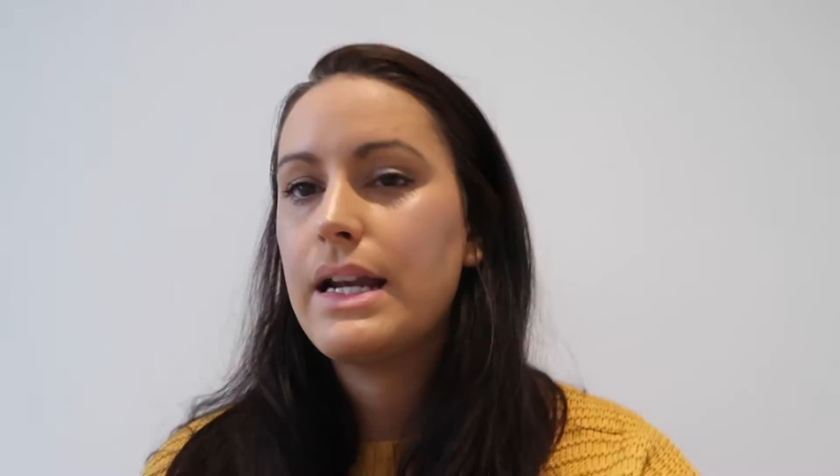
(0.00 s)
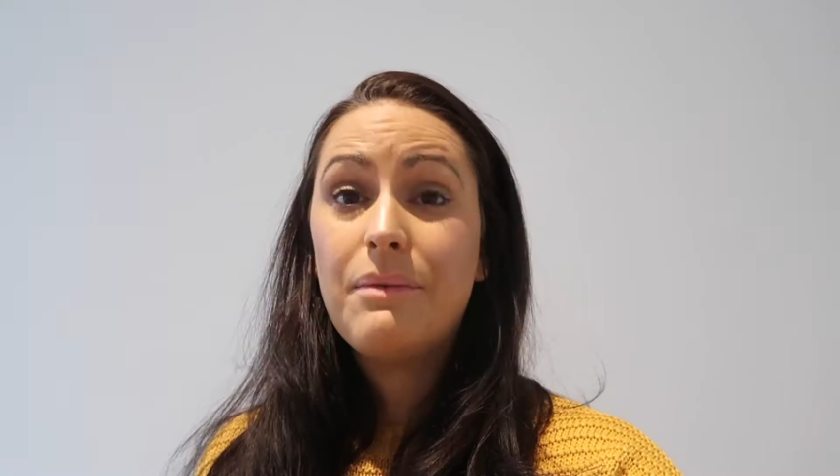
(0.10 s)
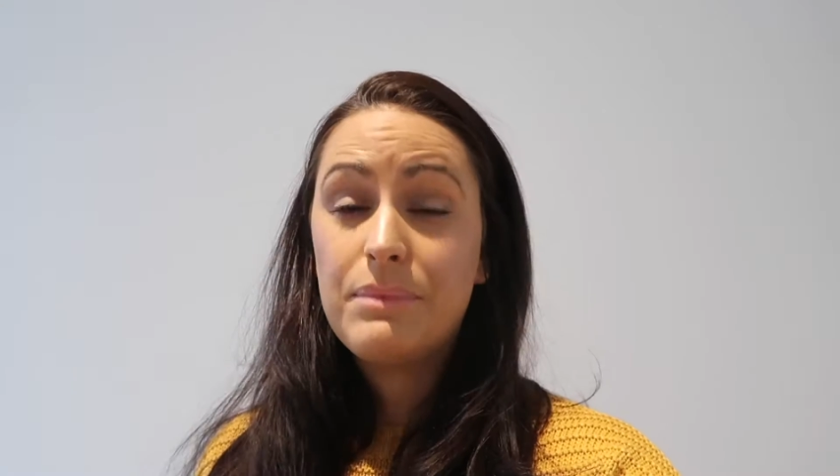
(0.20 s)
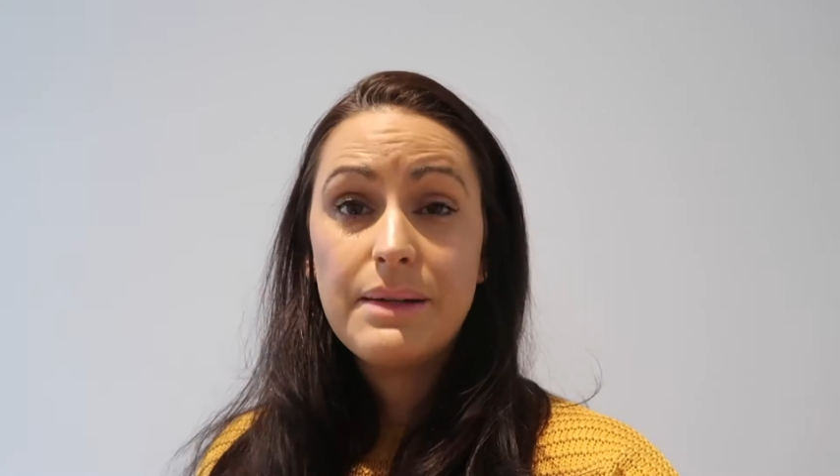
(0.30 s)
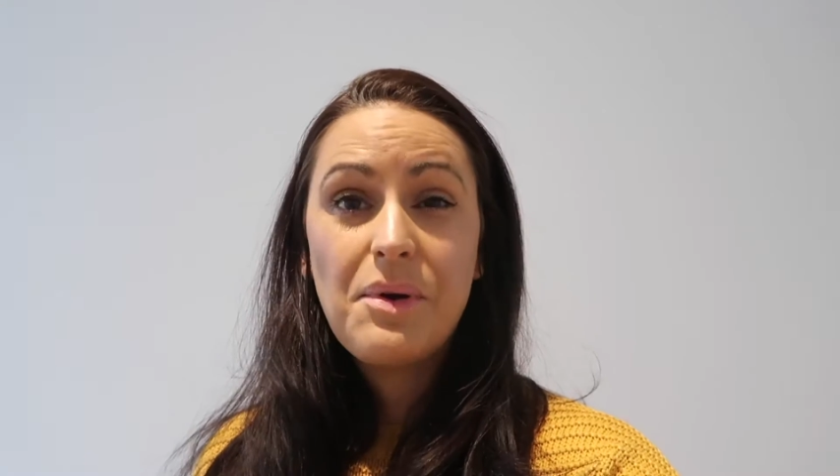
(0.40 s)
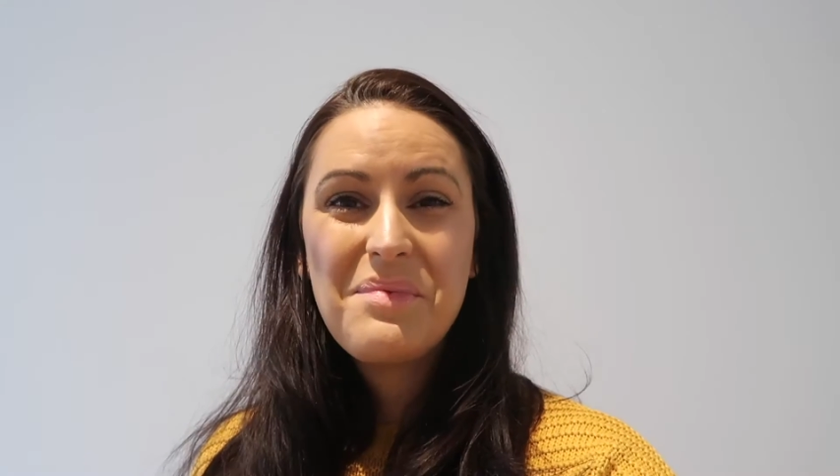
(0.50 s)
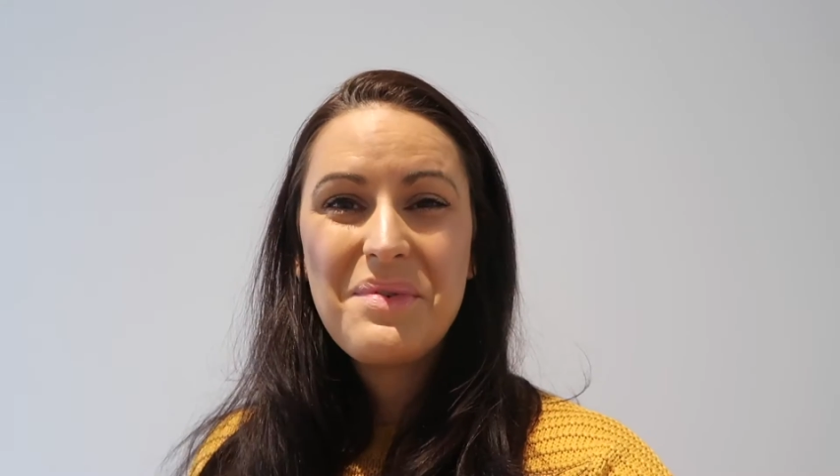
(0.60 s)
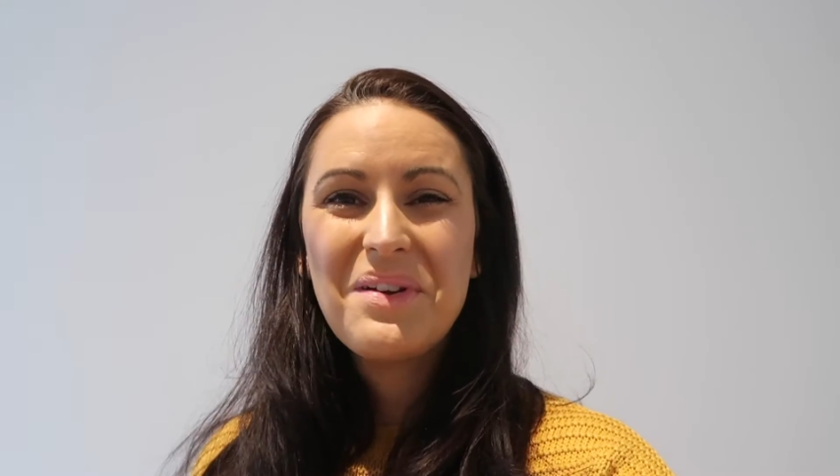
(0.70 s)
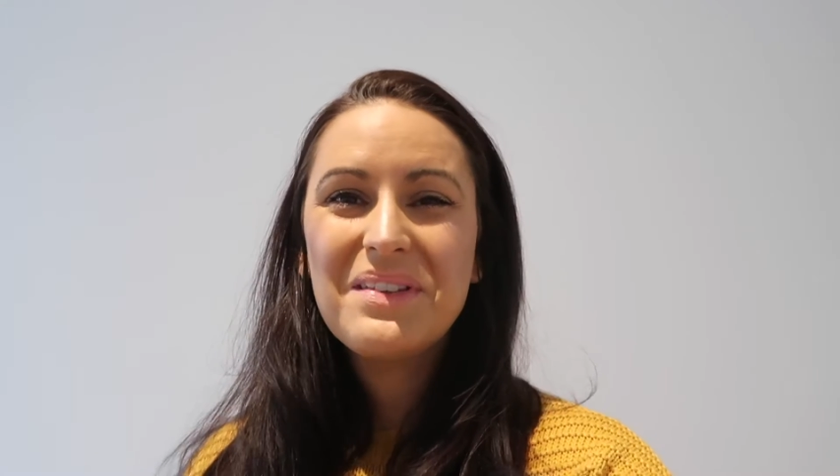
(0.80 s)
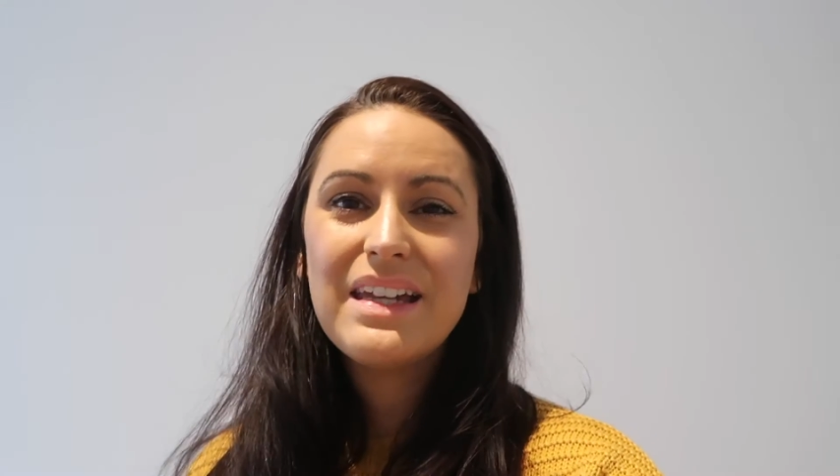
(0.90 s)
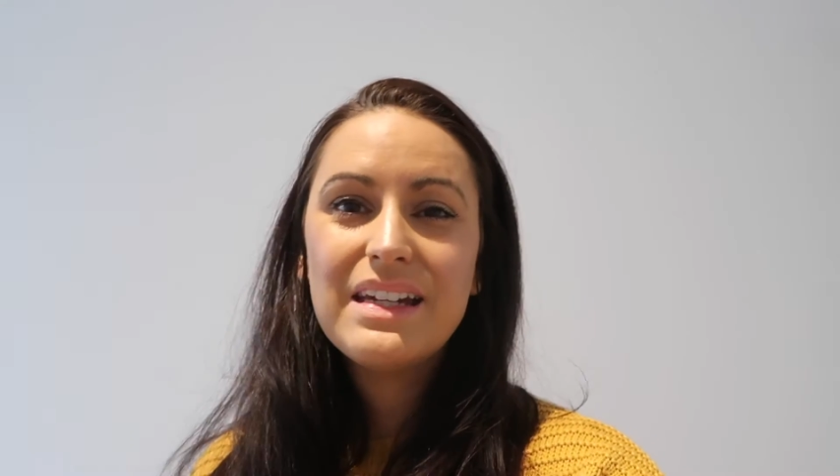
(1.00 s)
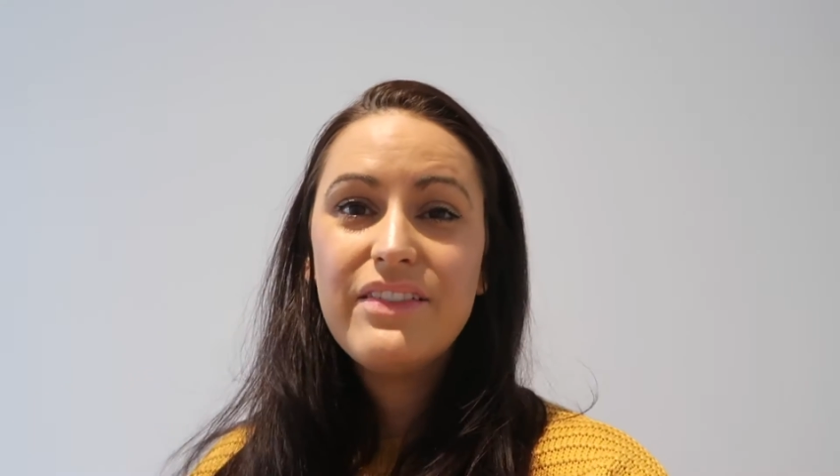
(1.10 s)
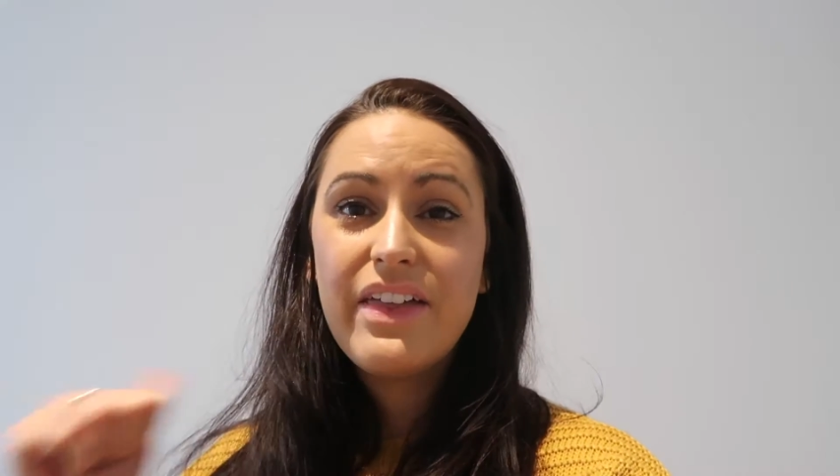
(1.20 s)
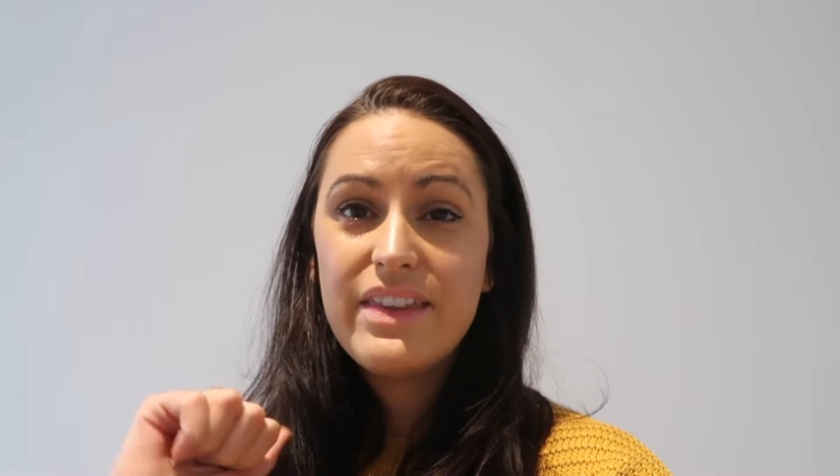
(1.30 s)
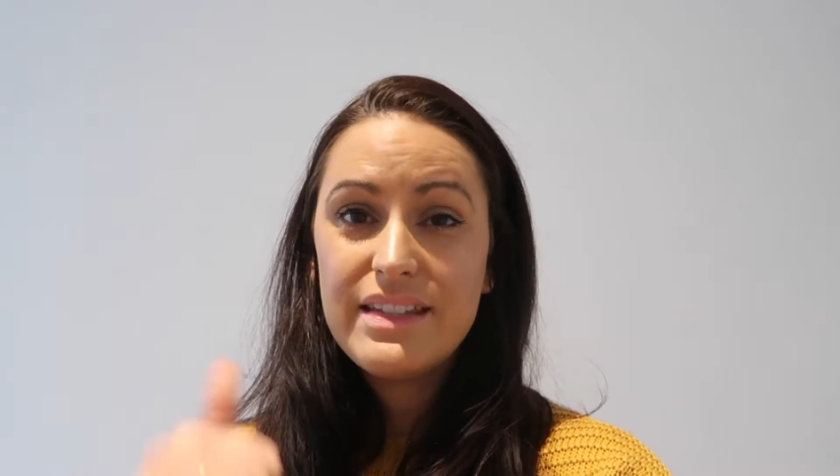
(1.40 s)
um, but I'm hoping we're all
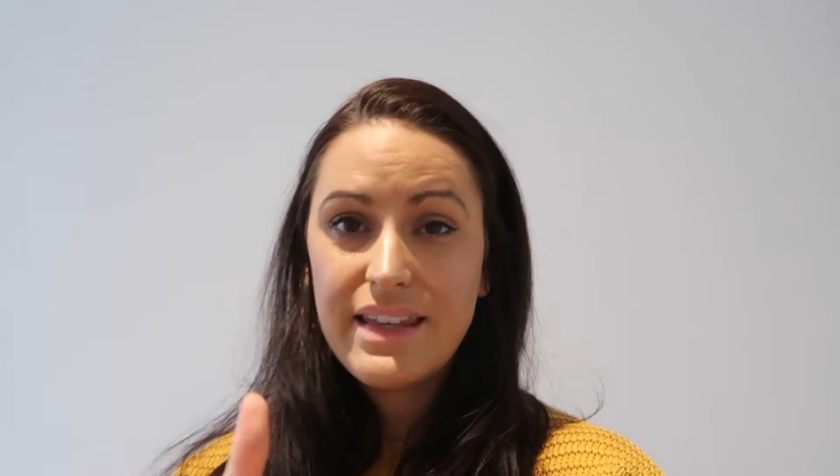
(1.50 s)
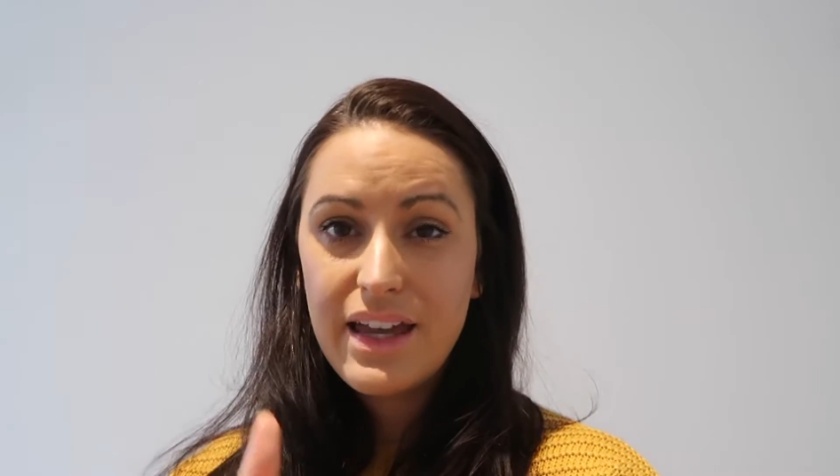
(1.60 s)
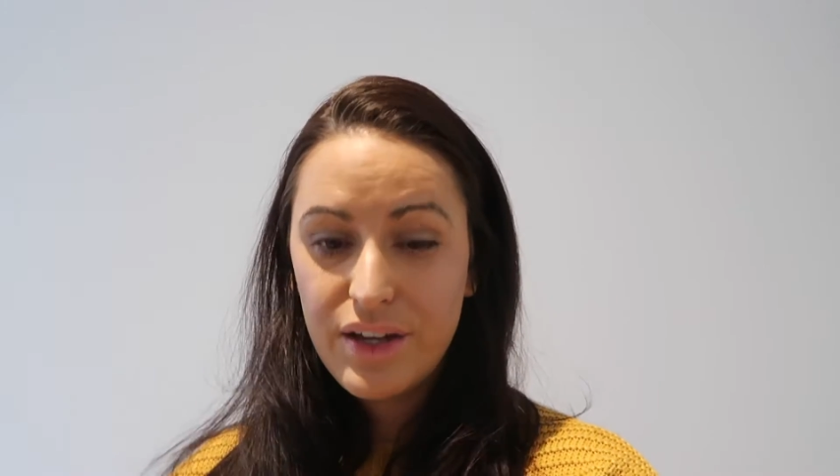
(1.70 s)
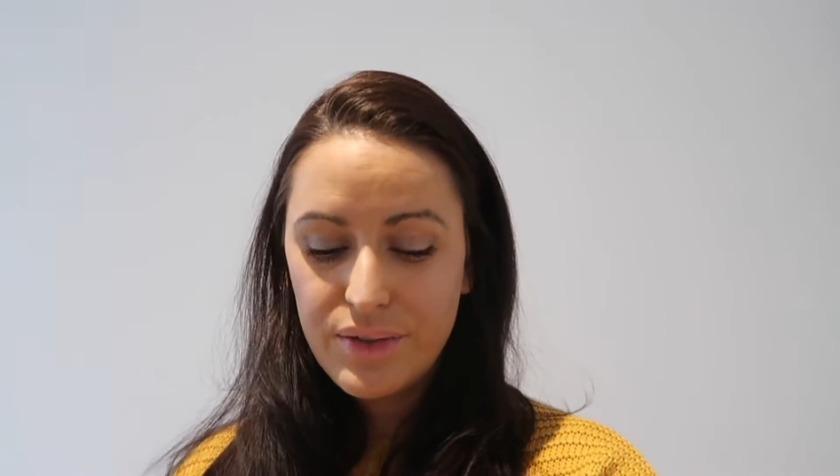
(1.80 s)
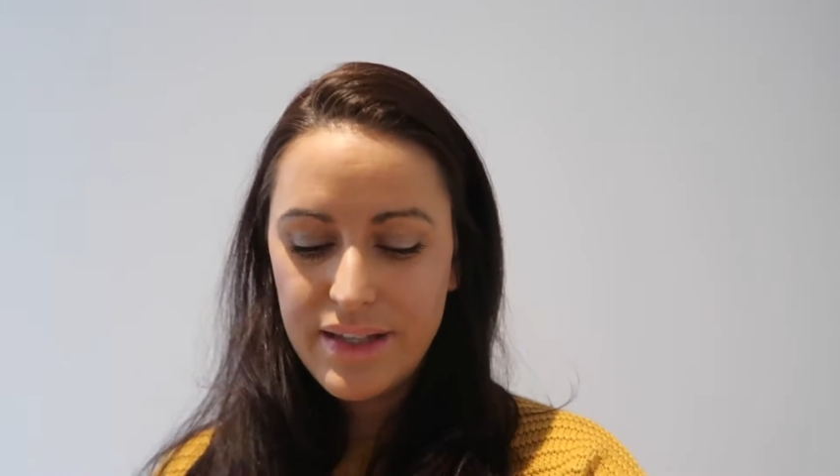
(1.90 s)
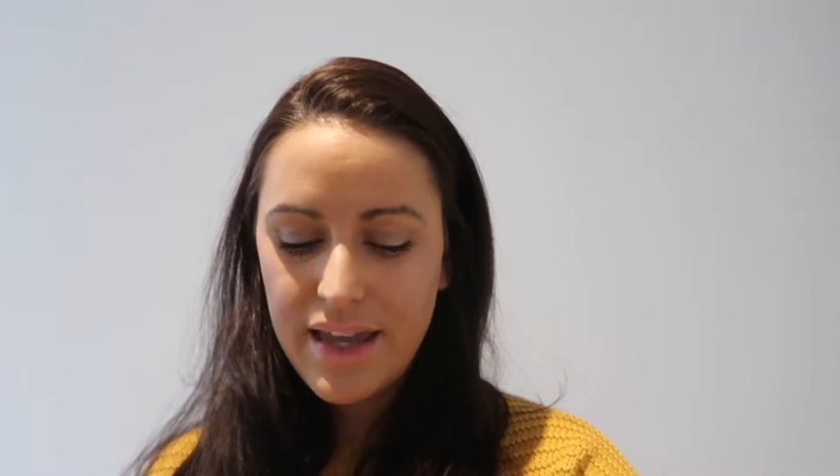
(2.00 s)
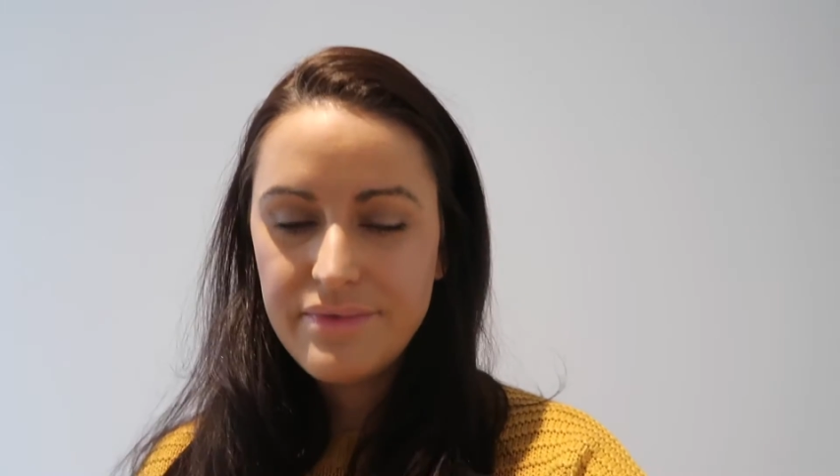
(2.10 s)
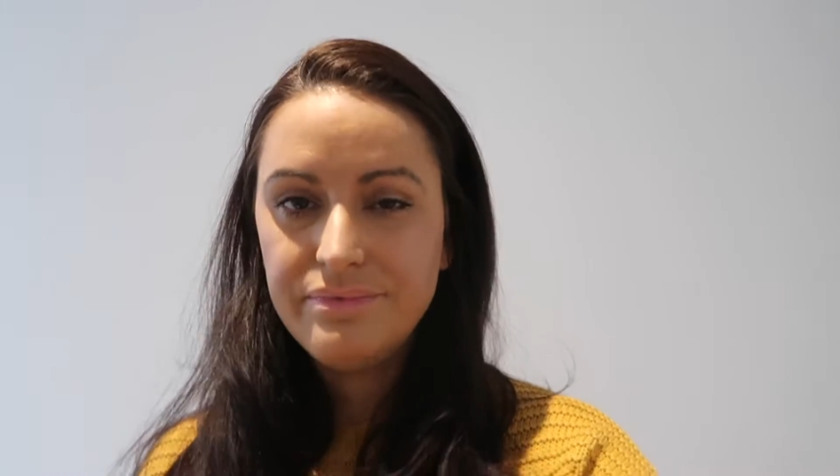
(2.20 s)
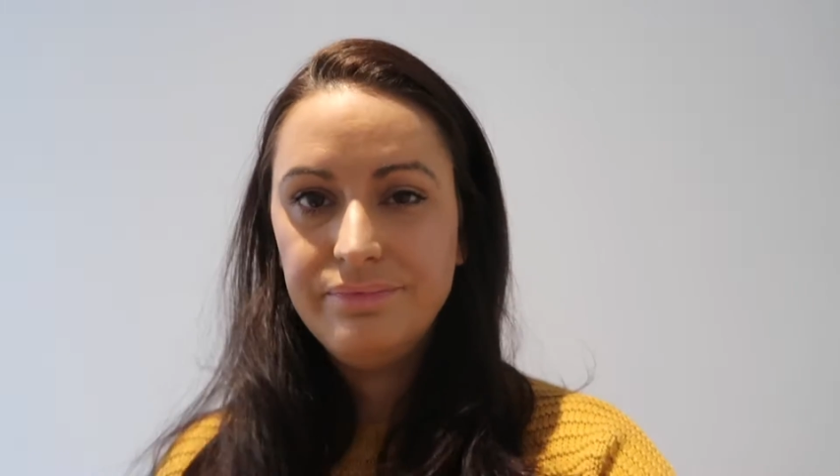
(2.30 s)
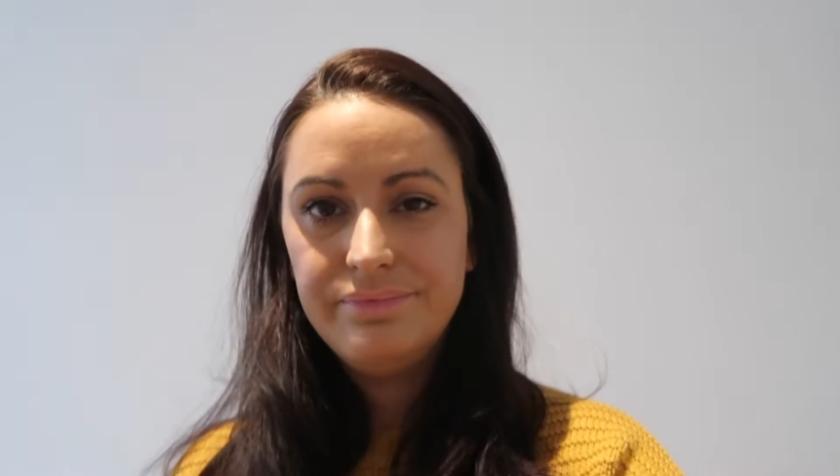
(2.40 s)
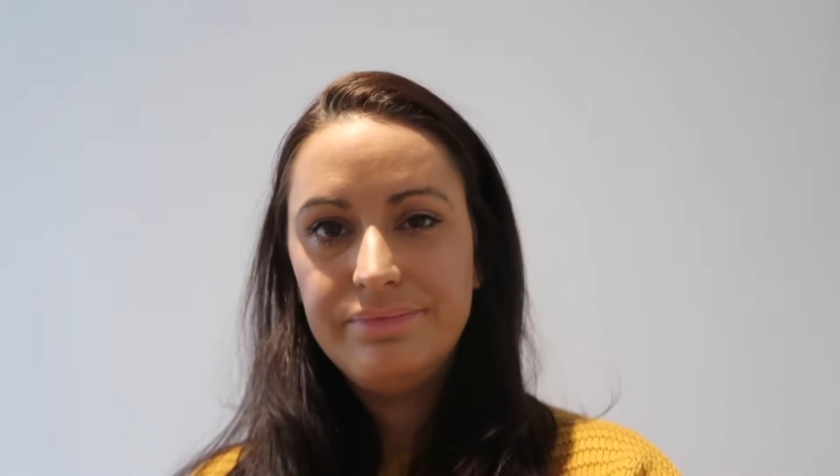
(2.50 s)
negative and this uh, goes ahead.